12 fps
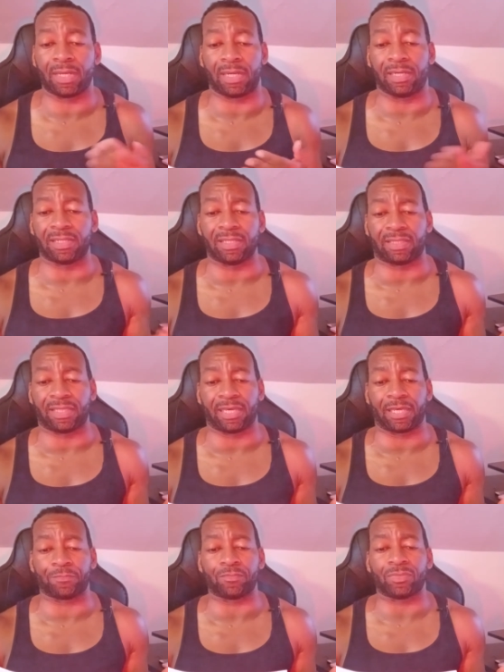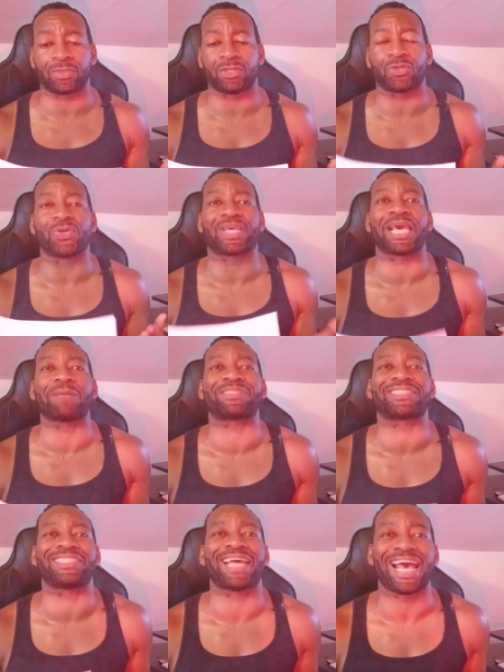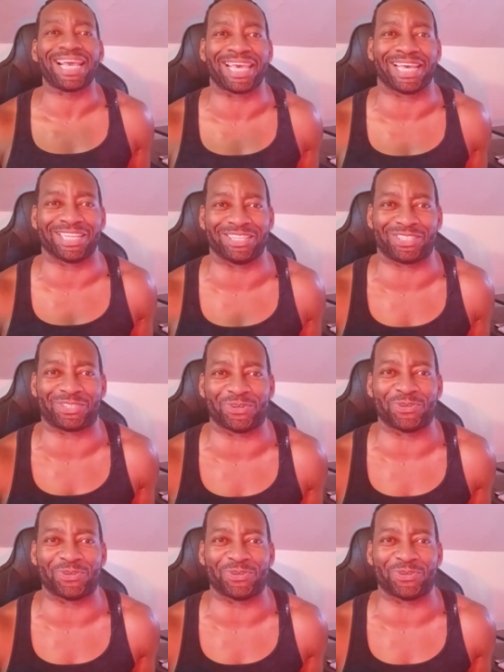Another thing, you kept snacking